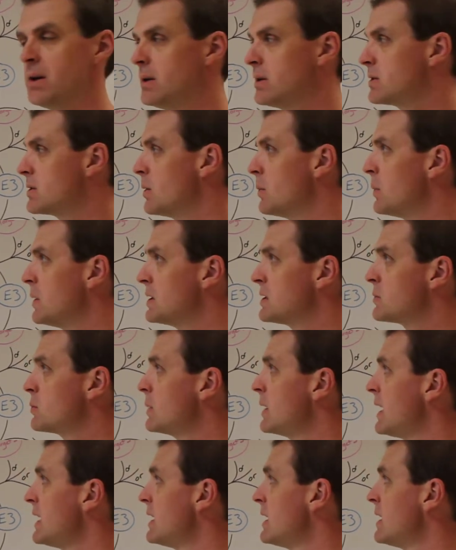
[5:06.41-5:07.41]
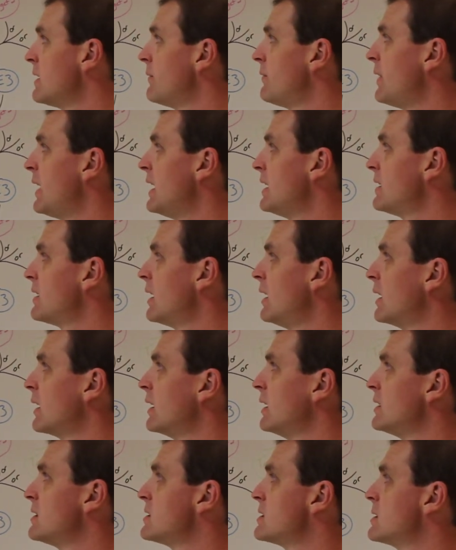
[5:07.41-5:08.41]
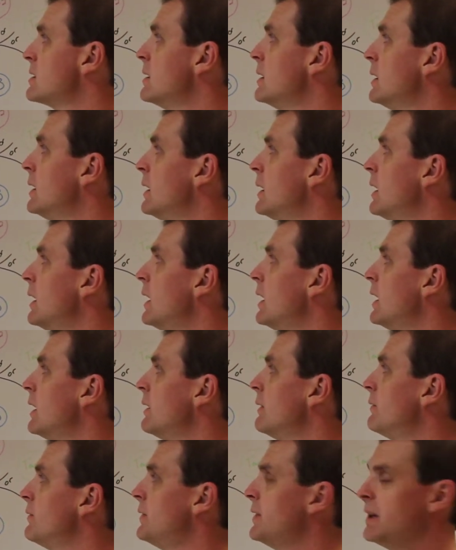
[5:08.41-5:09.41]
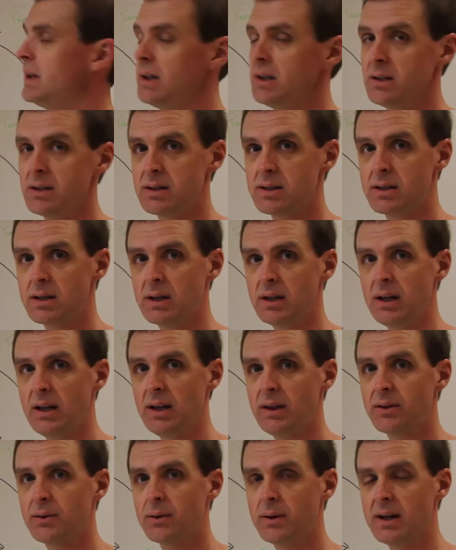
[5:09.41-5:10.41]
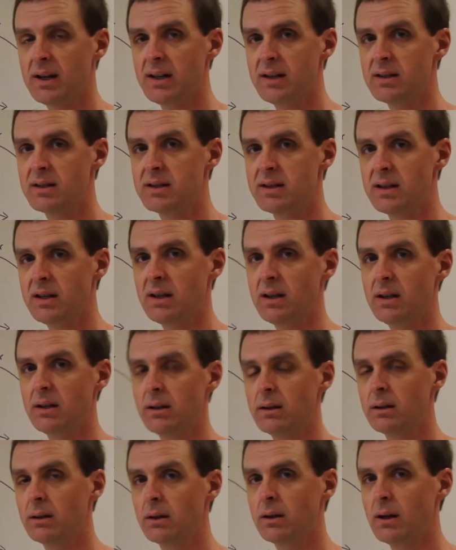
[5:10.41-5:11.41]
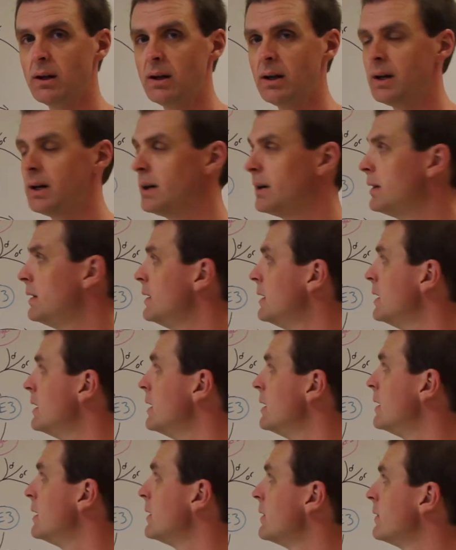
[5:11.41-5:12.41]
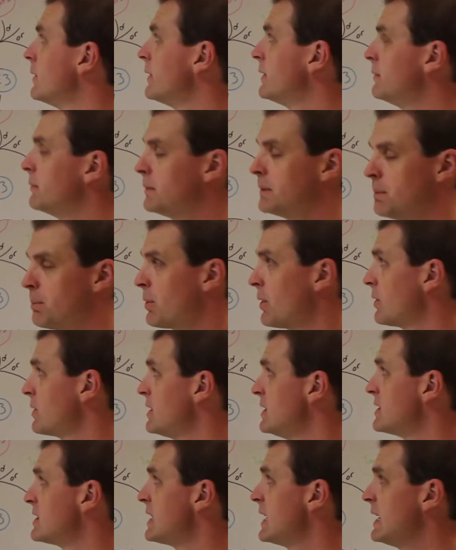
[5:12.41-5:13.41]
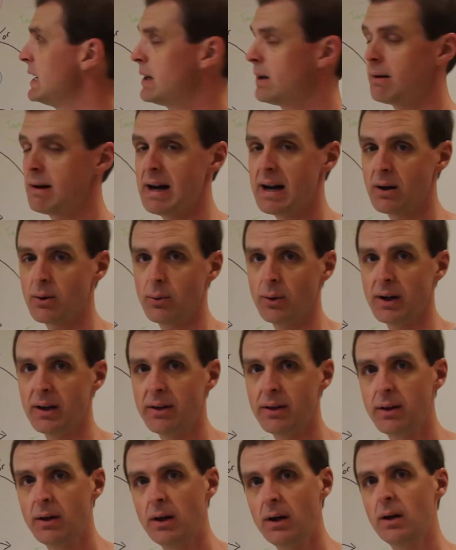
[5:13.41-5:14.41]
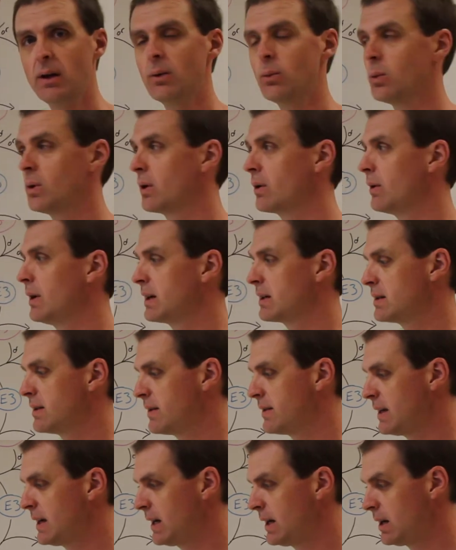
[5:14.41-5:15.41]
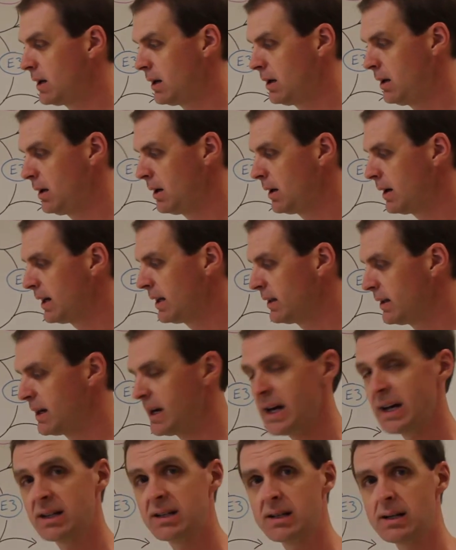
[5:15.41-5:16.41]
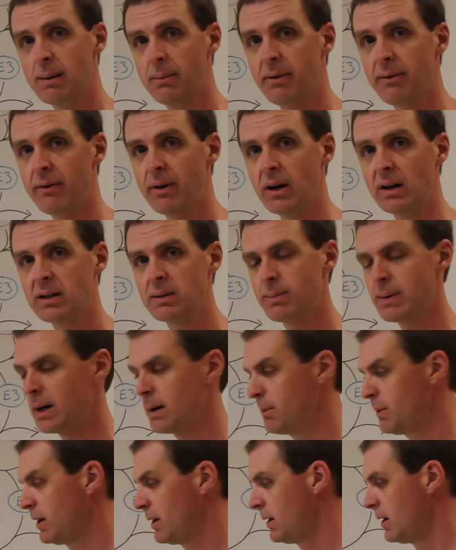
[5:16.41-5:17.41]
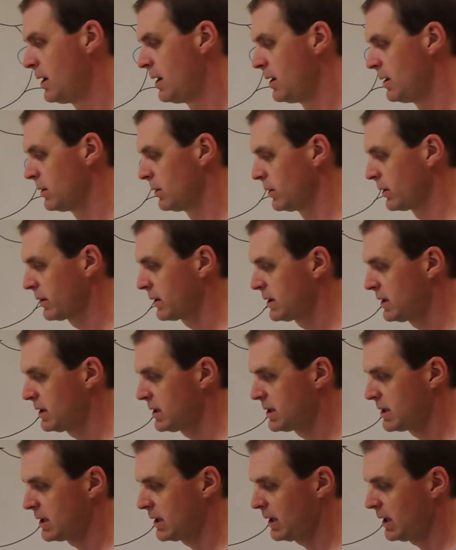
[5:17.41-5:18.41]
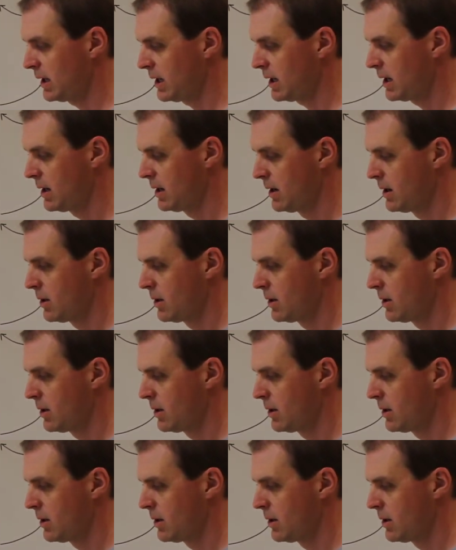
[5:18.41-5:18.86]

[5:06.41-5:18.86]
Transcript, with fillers: So once we identify targets of these E3s, the uh, proteins they interact with, we're going to then, in the next step of our experiment, look to see